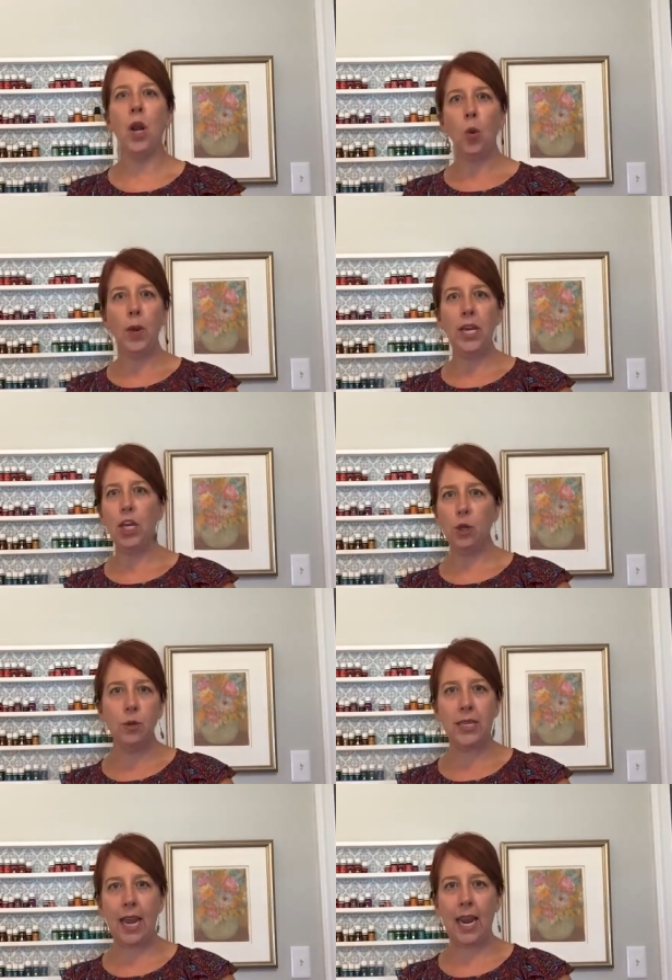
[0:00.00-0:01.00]
what are we
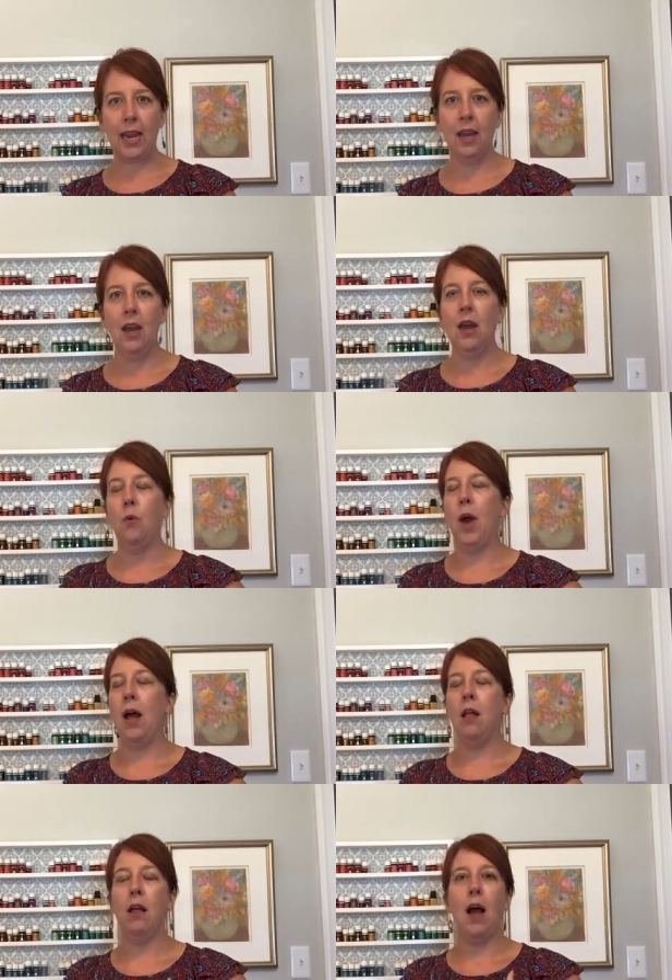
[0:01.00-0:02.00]
using?
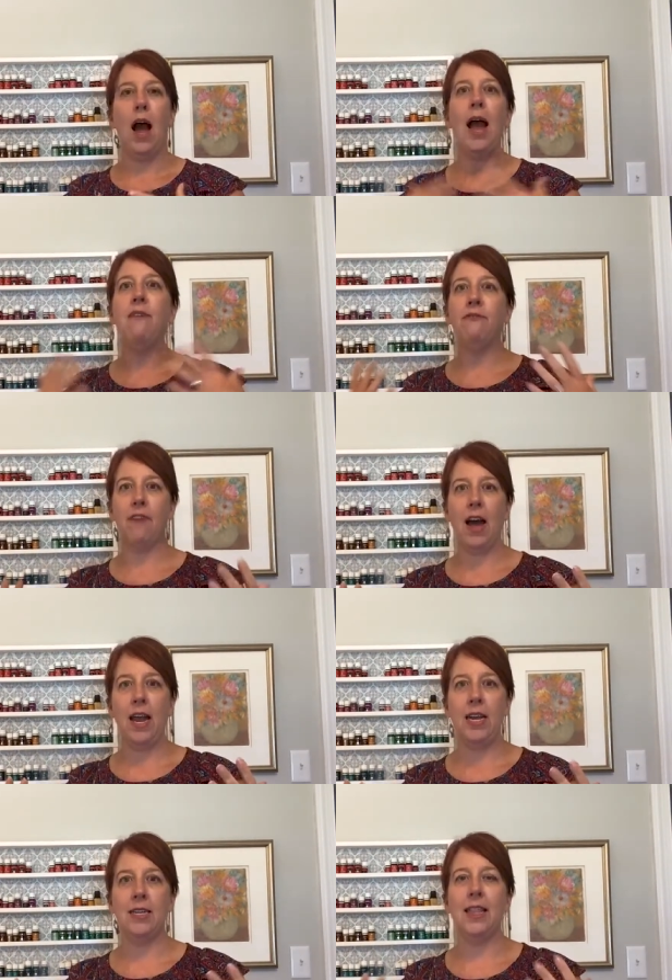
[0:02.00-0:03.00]
Well, I
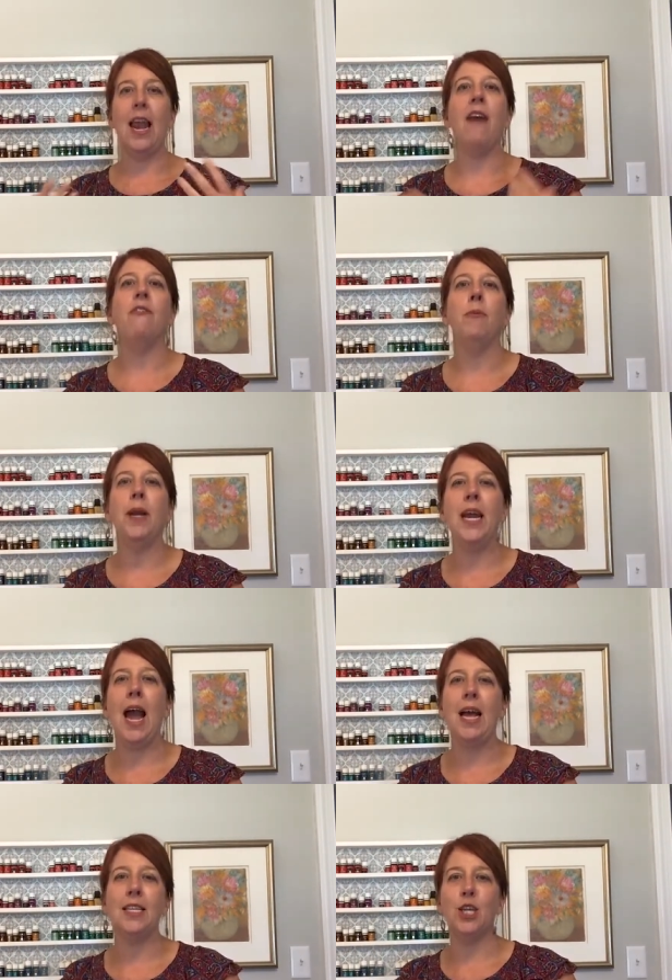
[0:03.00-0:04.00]
find that everybody
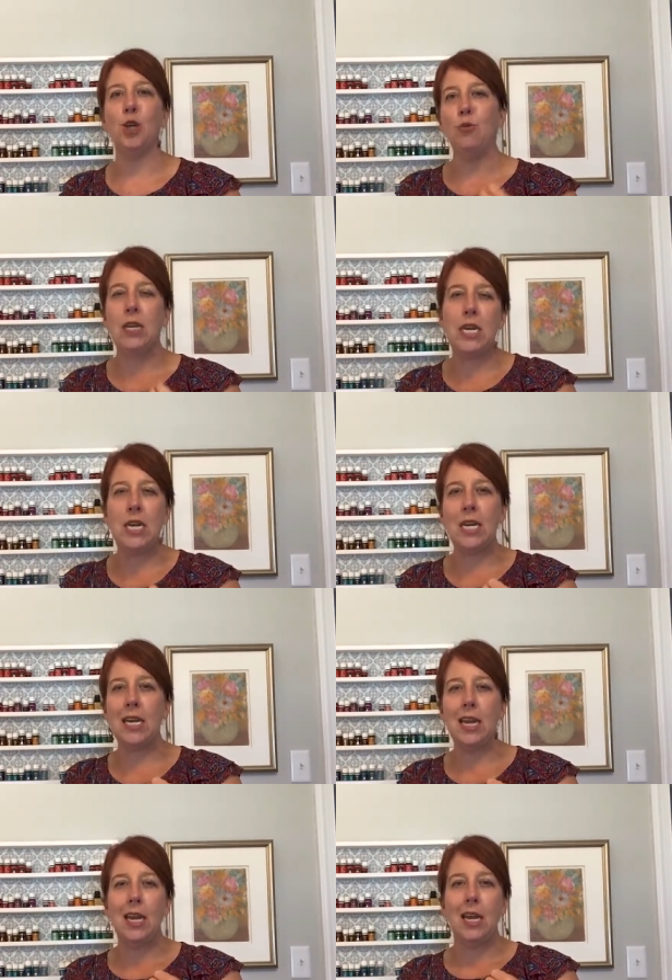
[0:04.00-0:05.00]
has a
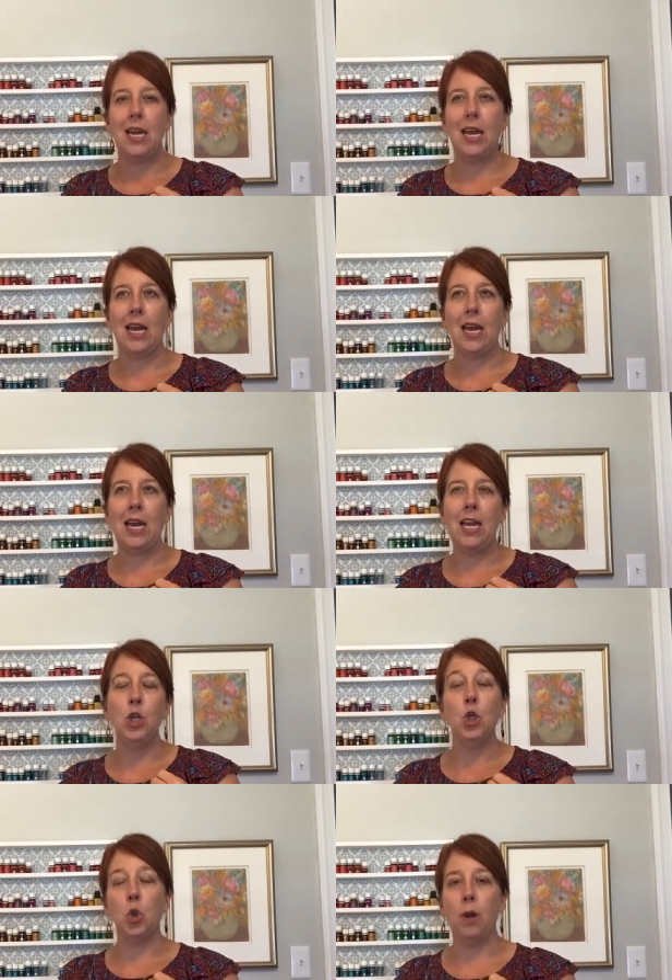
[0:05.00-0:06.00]
unique
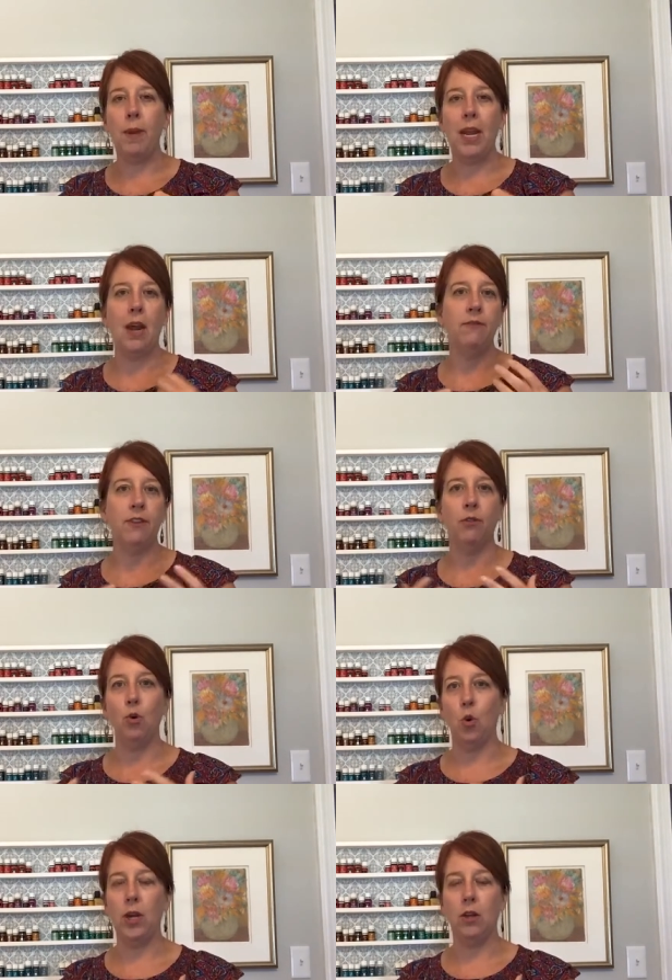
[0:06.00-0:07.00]
enjoyment of
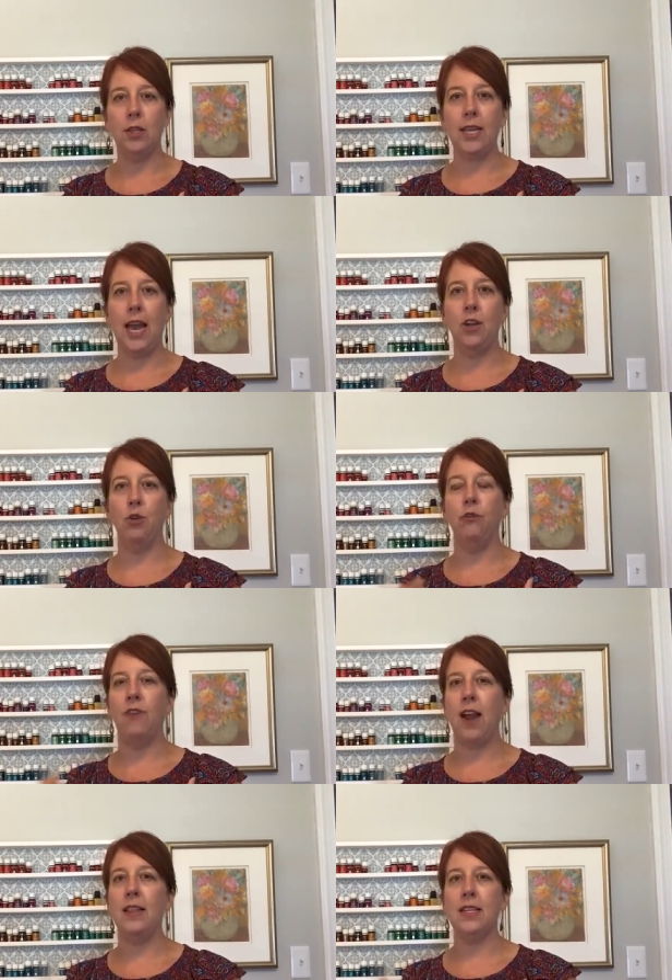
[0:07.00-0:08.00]
different oils, and you'll
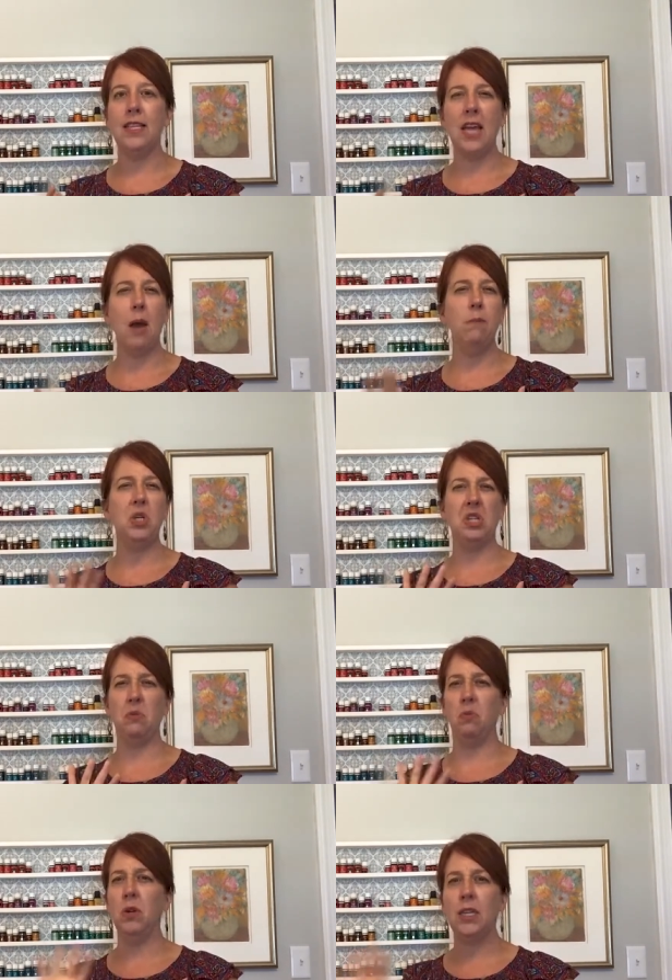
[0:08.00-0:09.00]
find that some
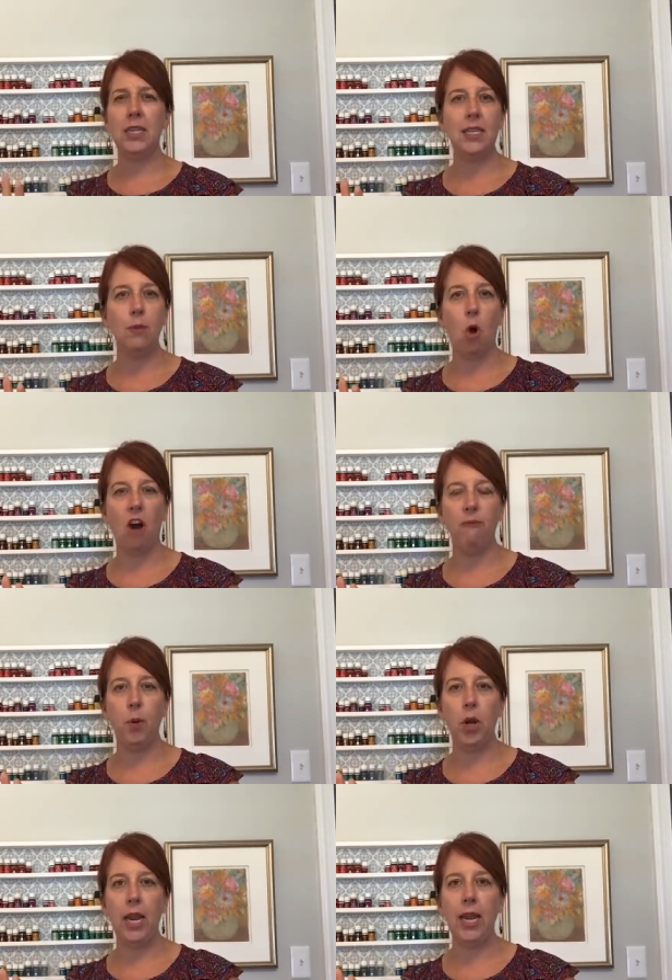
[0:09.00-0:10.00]
just really seem
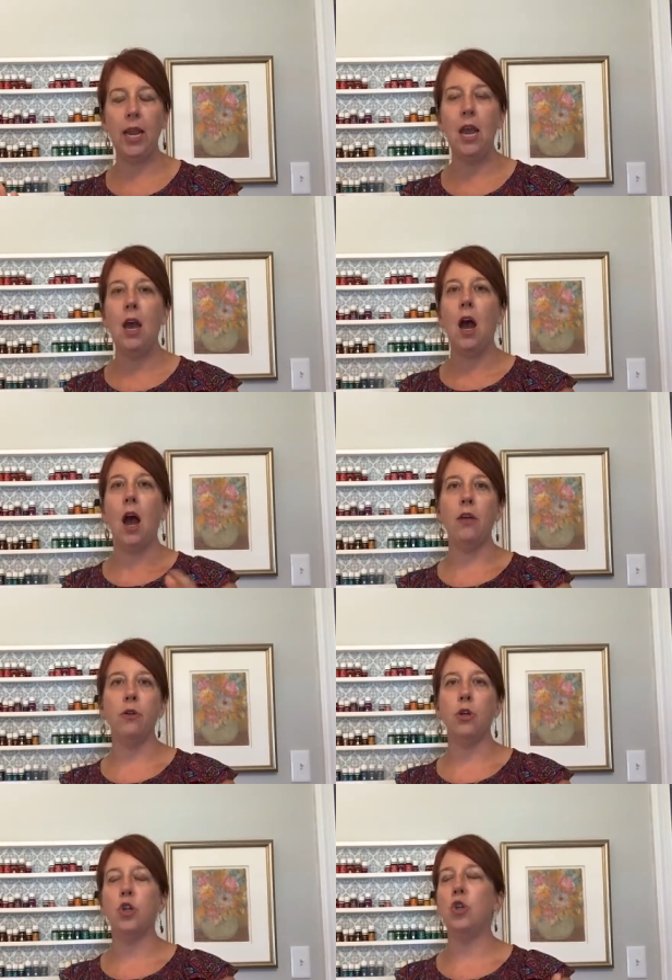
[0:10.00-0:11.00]
off-putting.
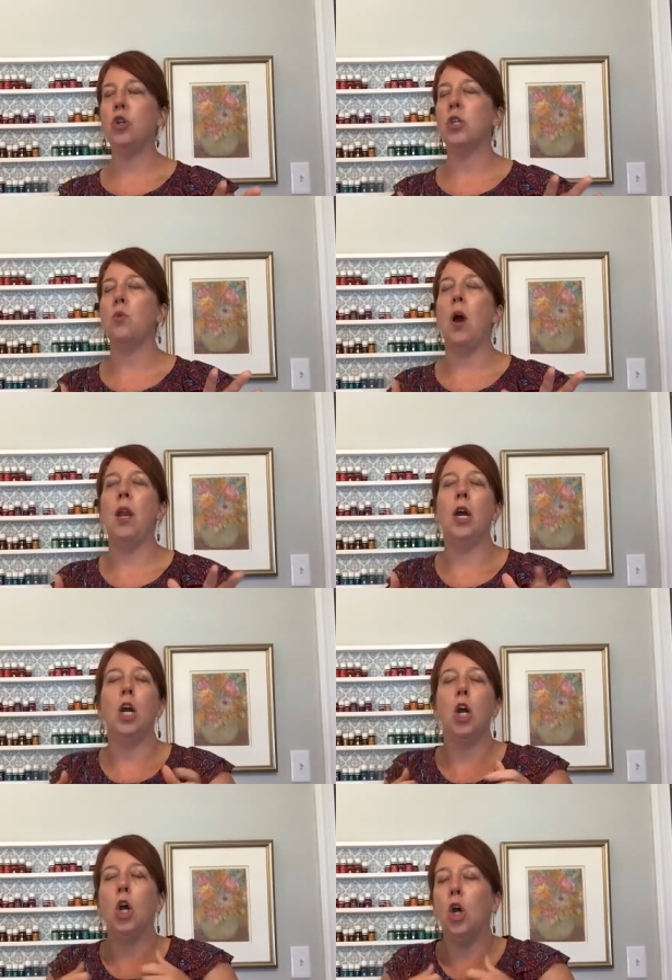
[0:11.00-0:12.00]
Others you just want to
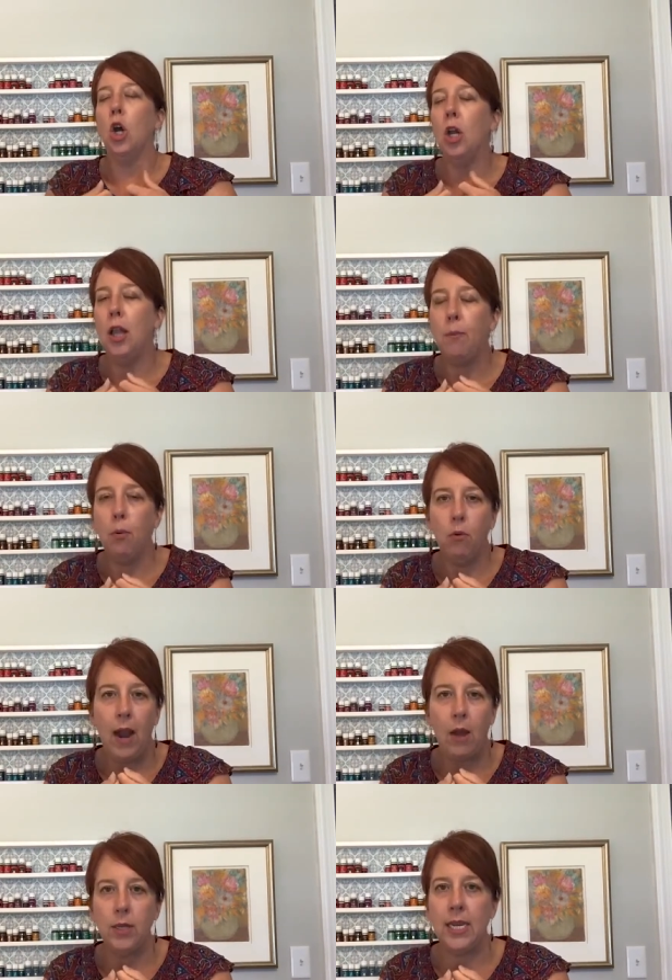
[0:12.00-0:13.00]
curl up
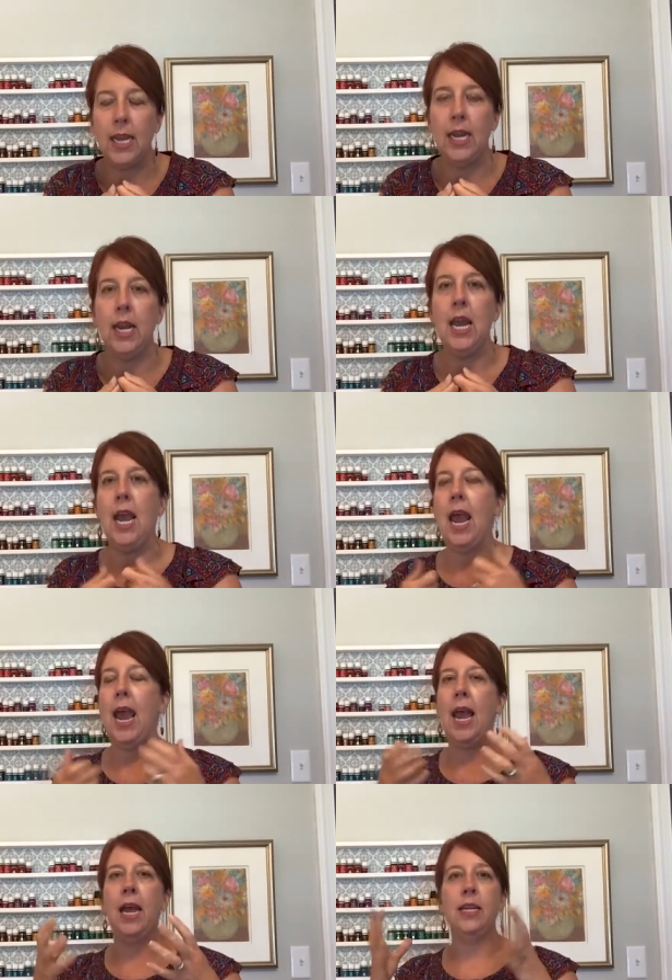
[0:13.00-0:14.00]
around it
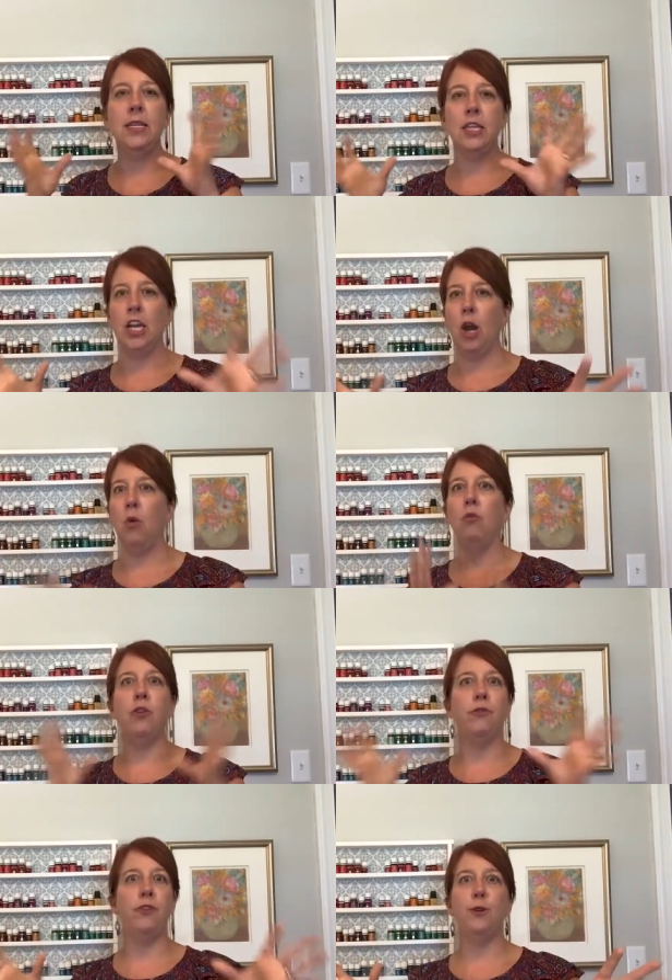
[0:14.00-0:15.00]
and
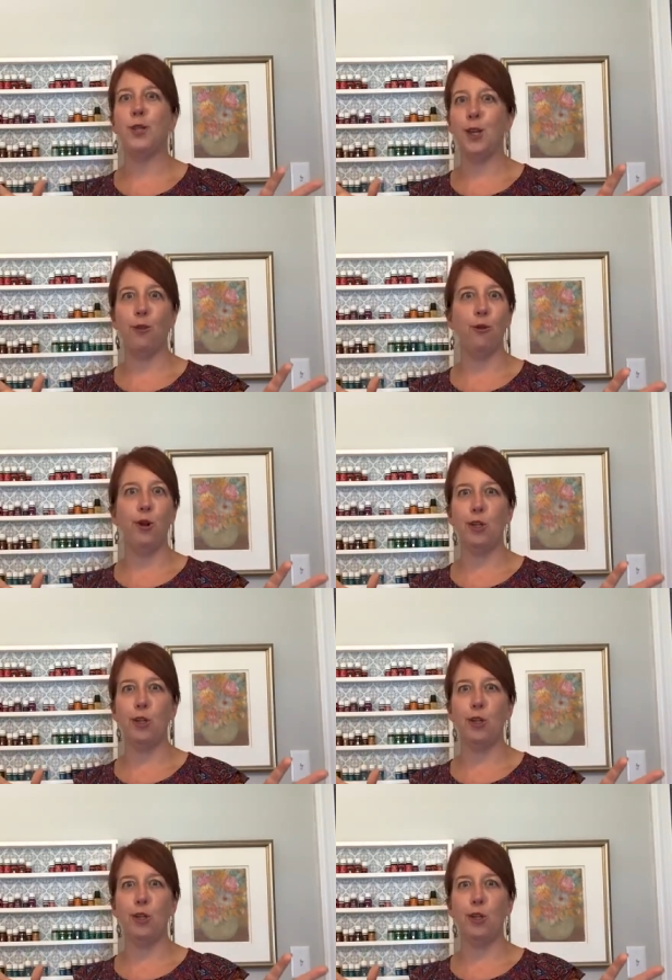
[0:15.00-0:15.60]
diffuse it through your